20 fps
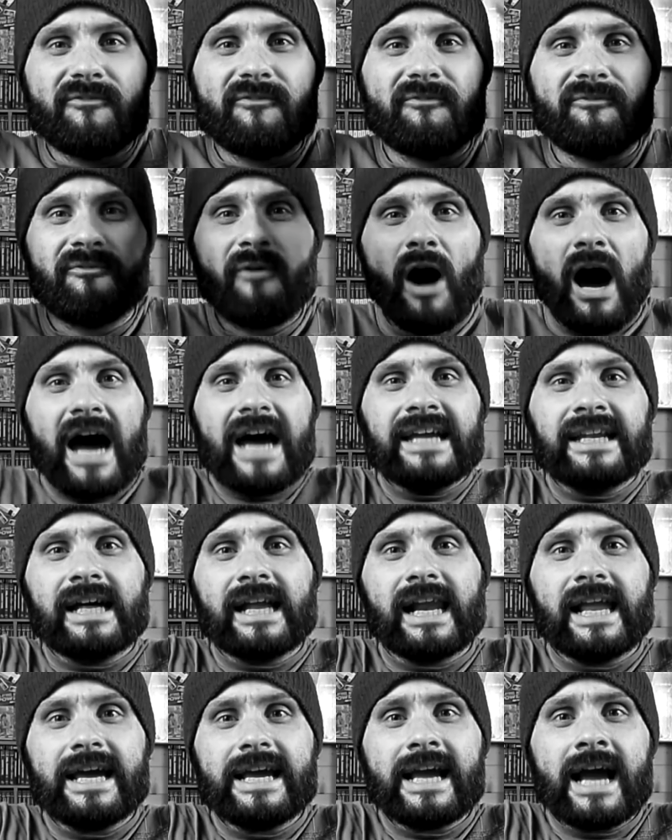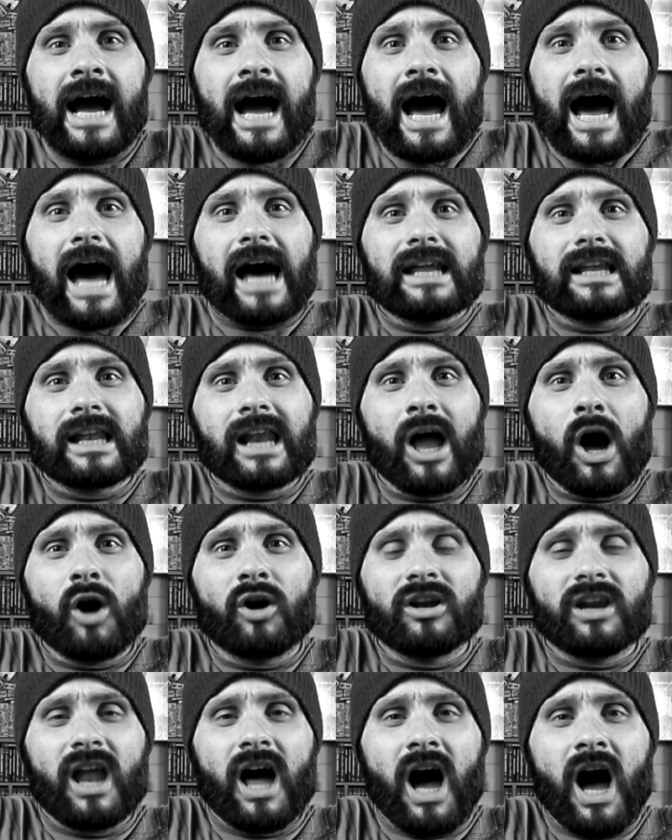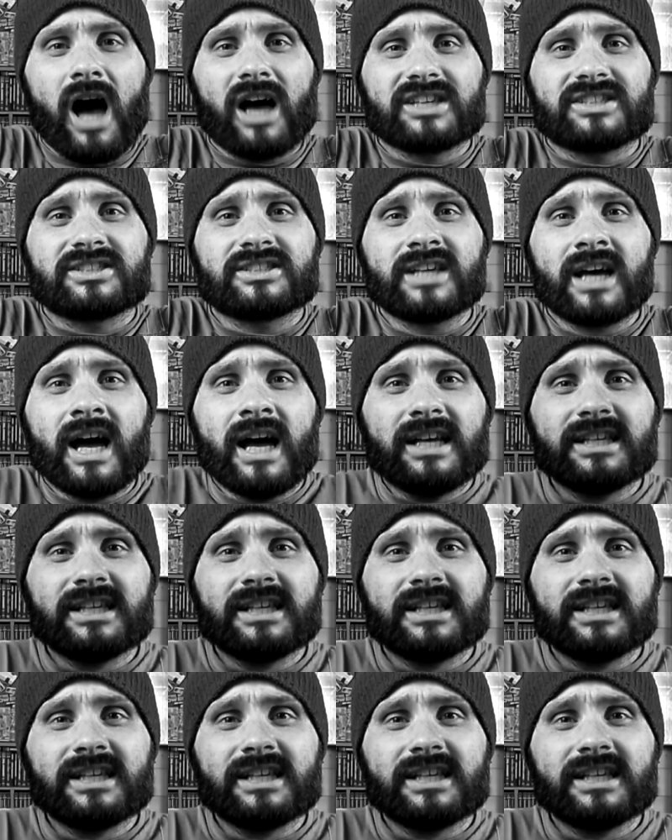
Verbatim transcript: Finally, at long last,